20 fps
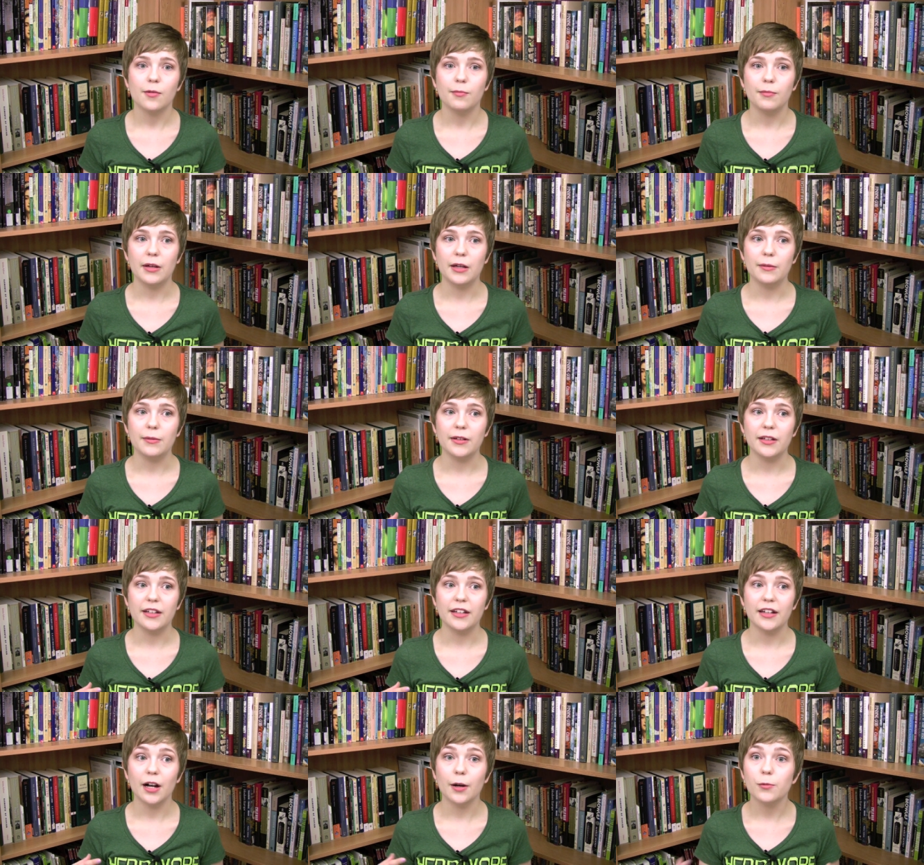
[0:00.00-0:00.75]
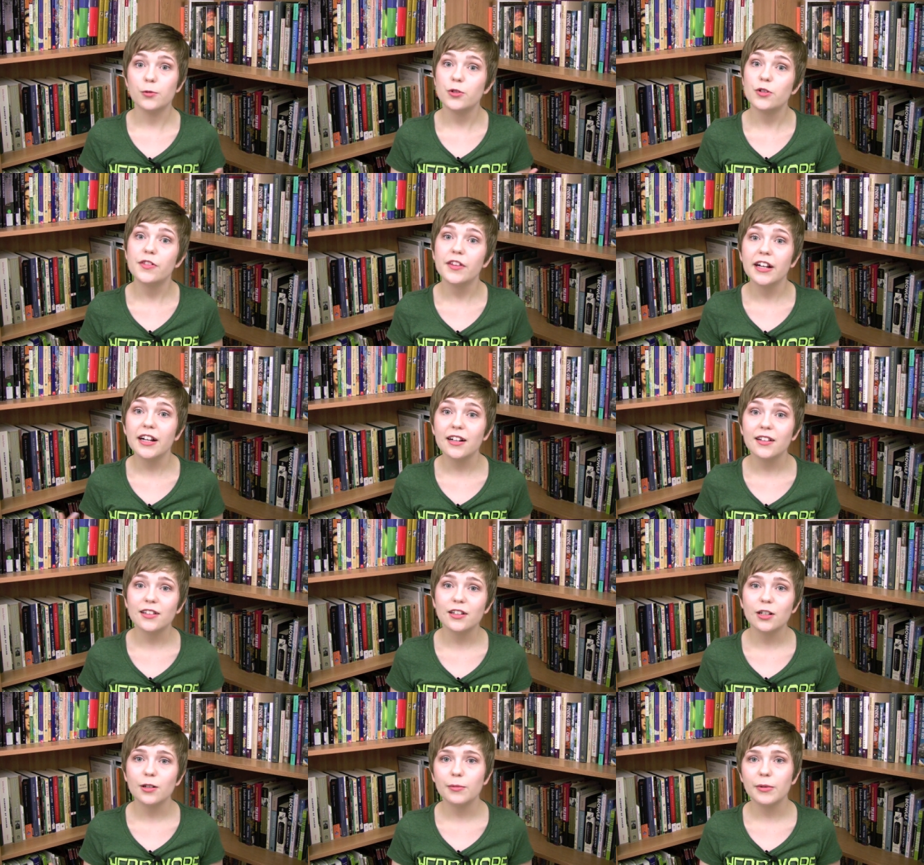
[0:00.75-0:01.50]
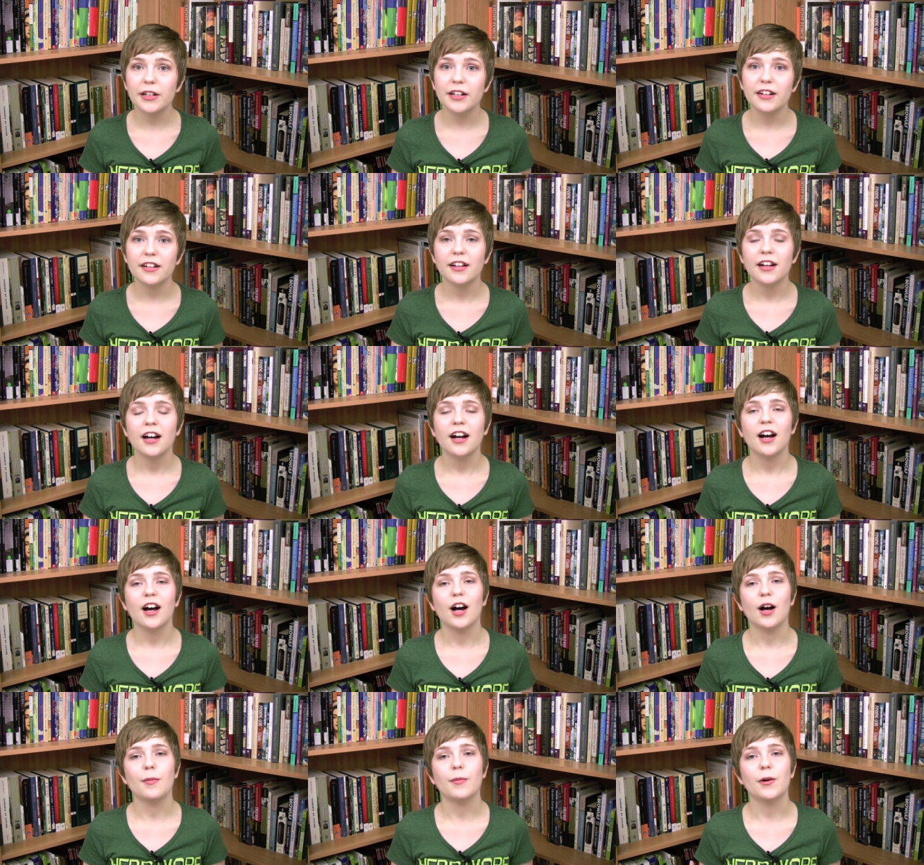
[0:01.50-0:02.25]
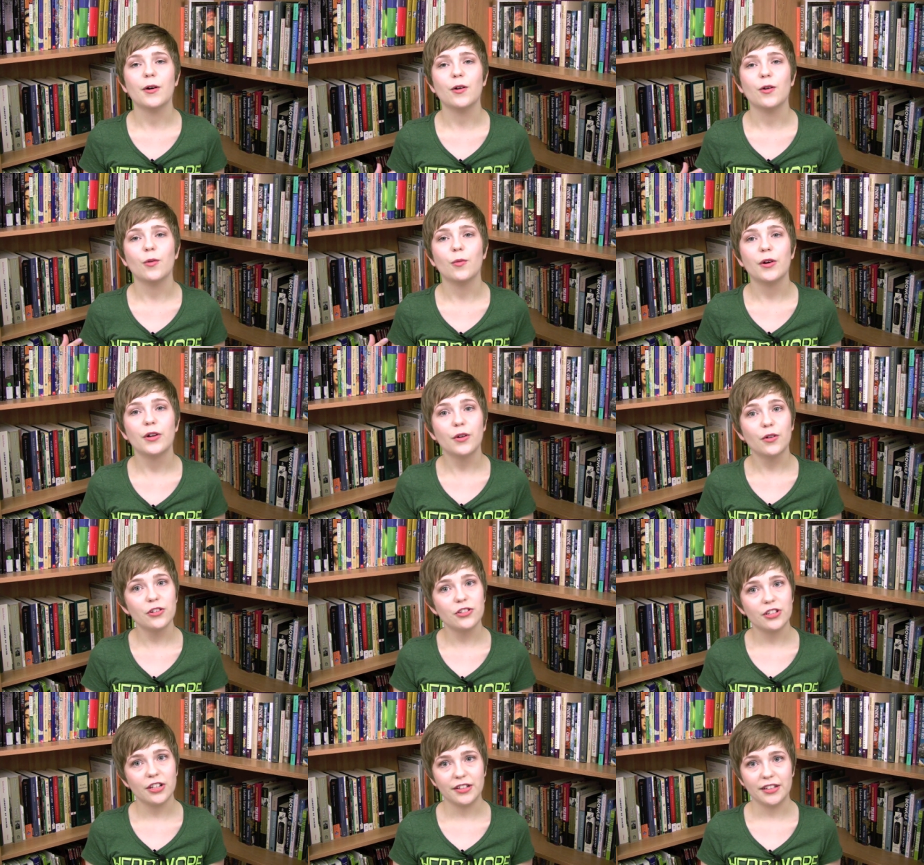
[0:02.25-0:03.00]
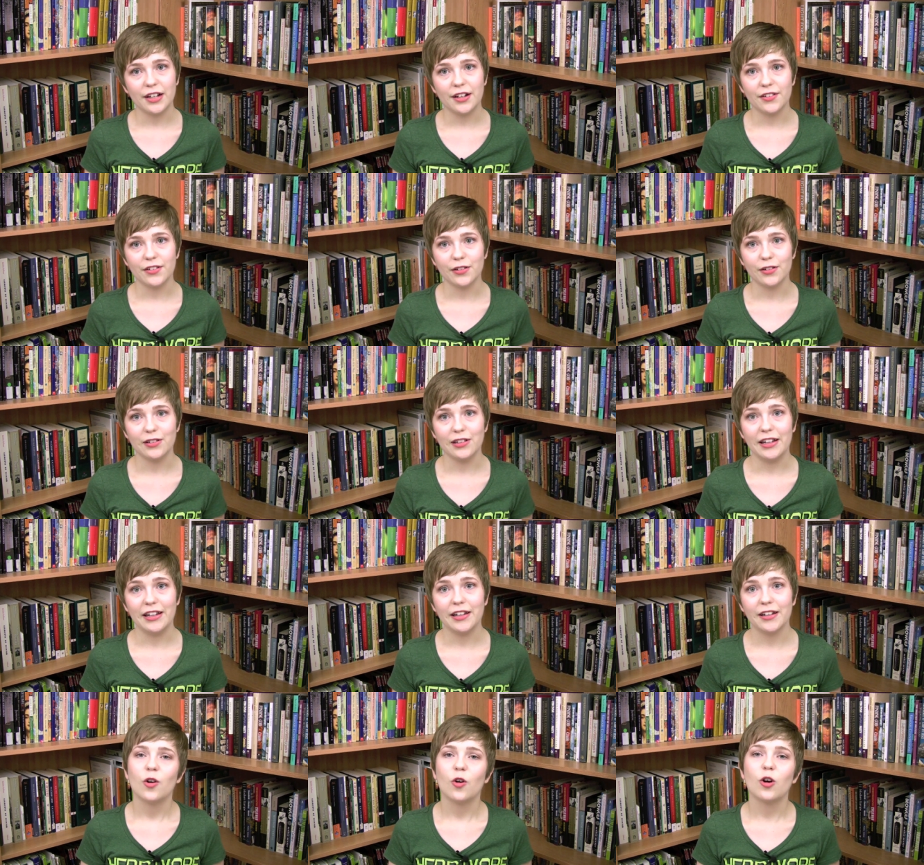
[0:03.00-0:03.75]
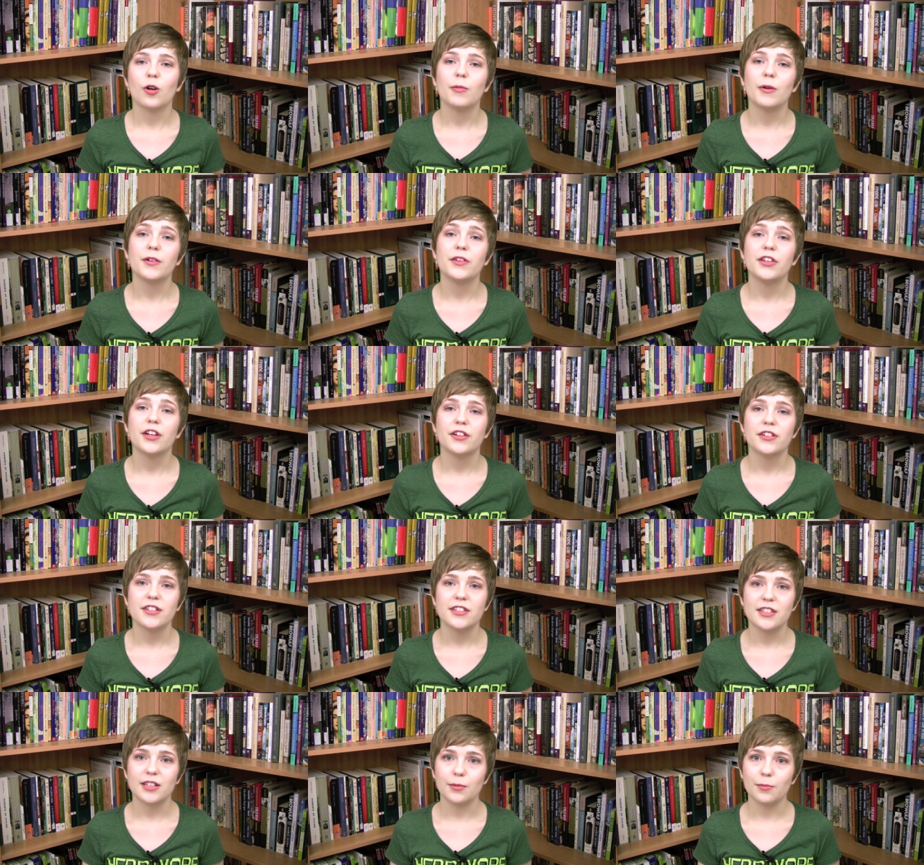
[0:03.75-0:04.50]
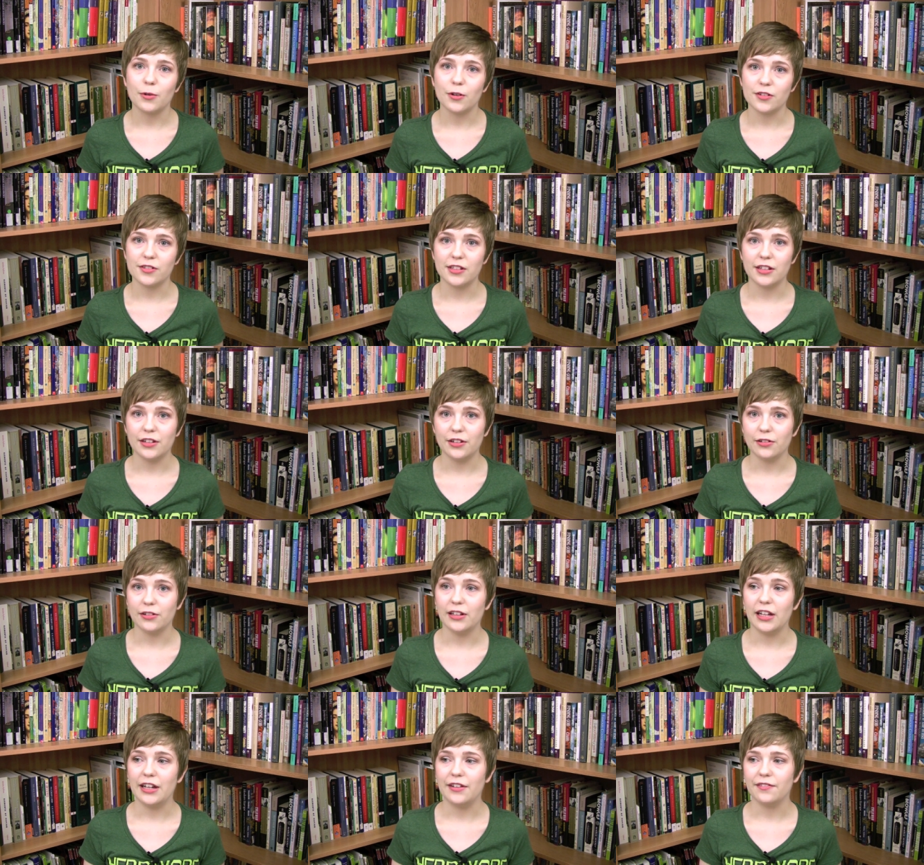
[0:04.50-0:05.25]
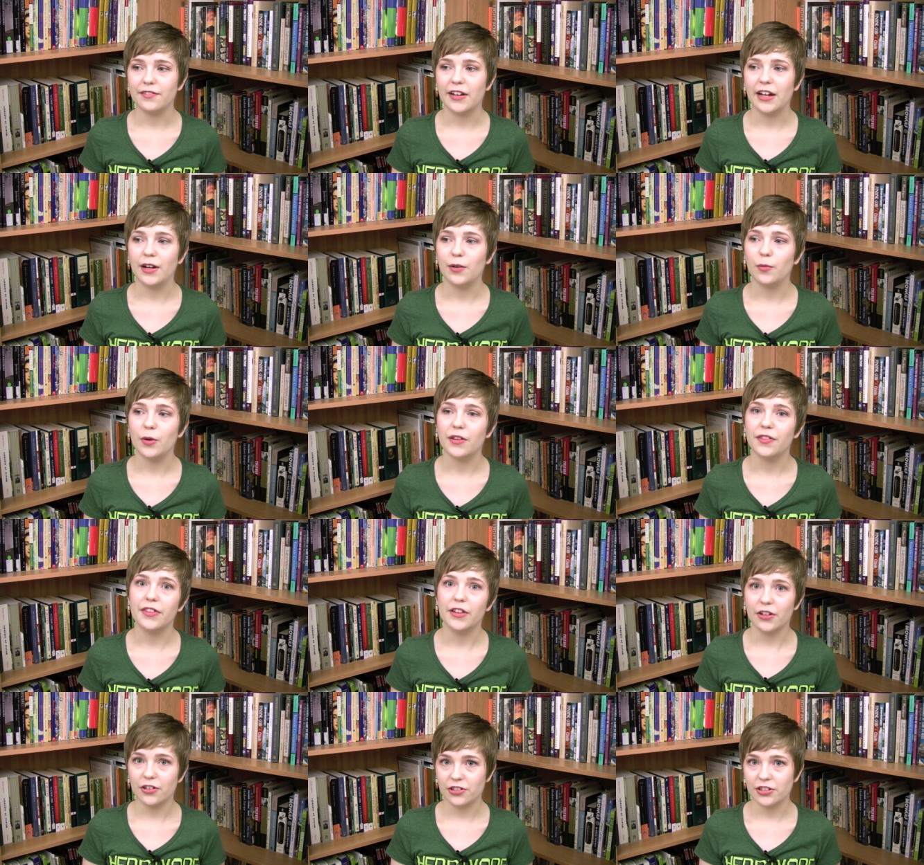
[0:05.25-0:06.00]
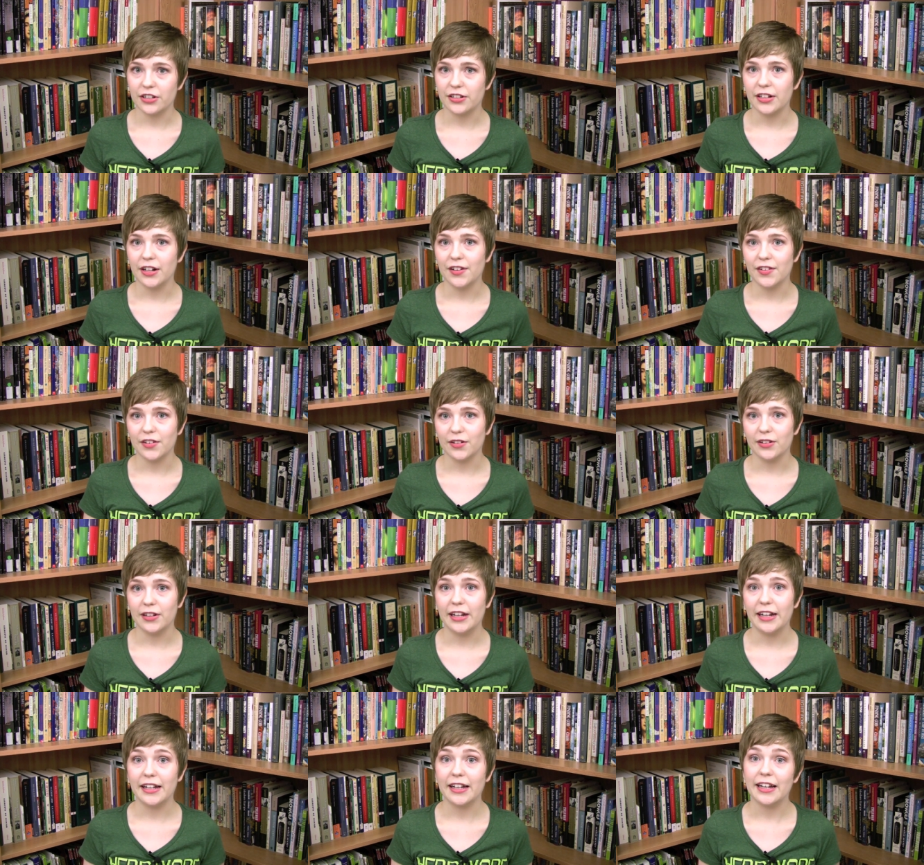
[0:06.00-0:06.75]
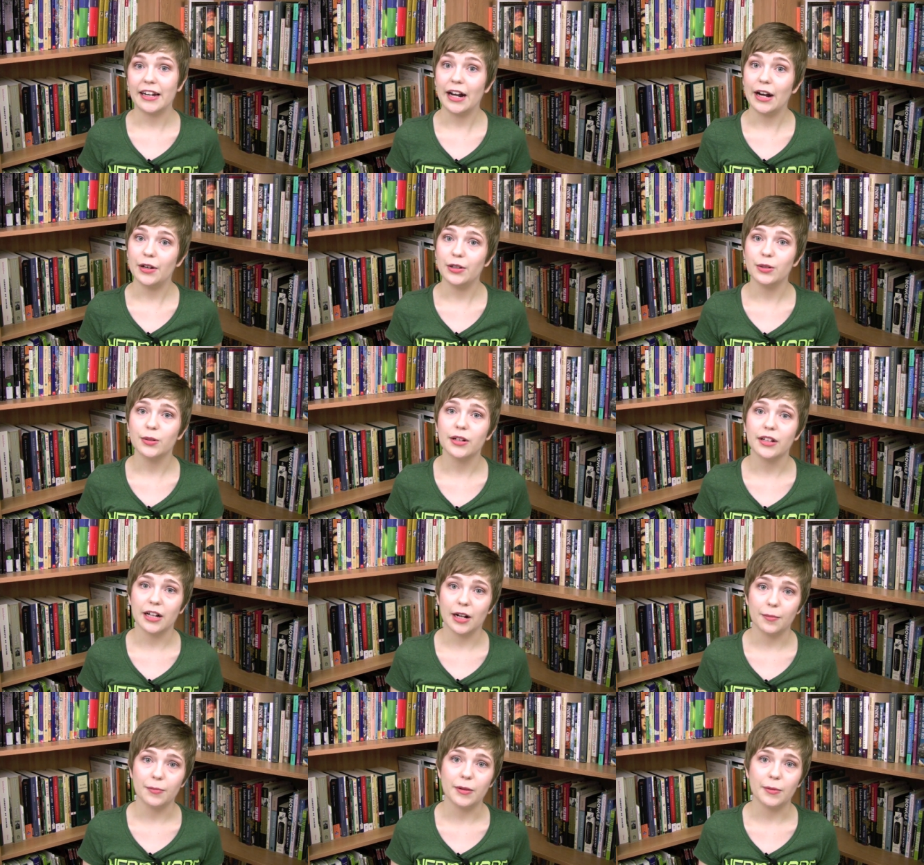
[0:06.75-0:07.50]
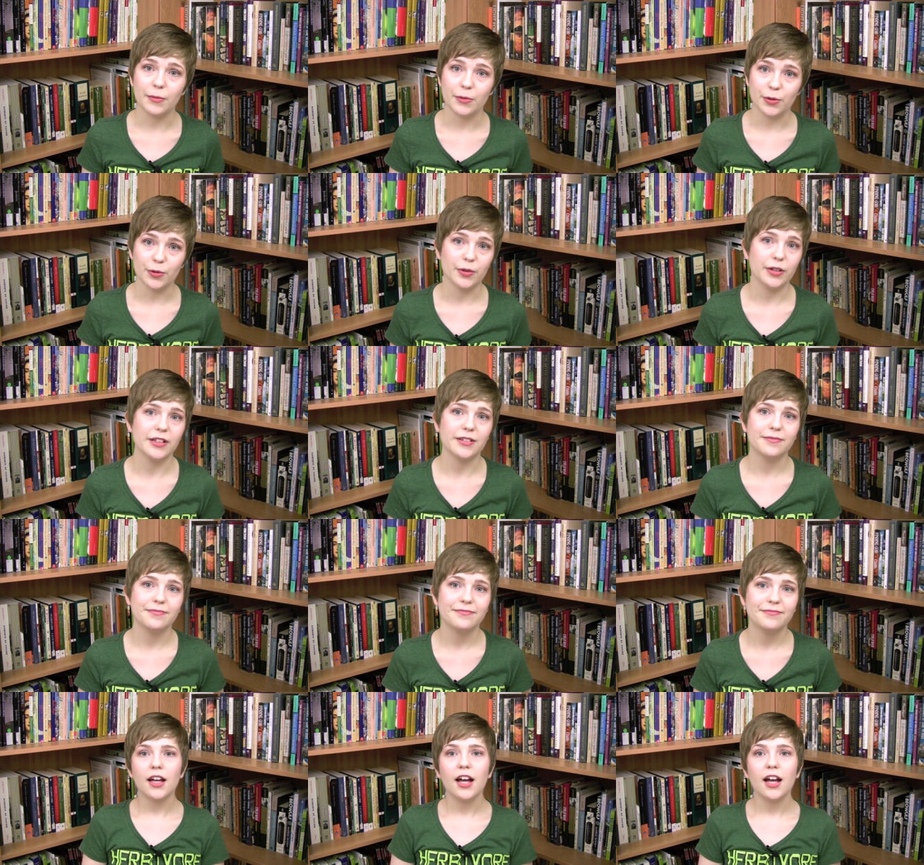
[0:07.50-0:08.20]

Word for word: maybe helped you think a little bit about what your shutdowns are like or about the autistic person in your life and what their shutdowns are like and how you can help them through it.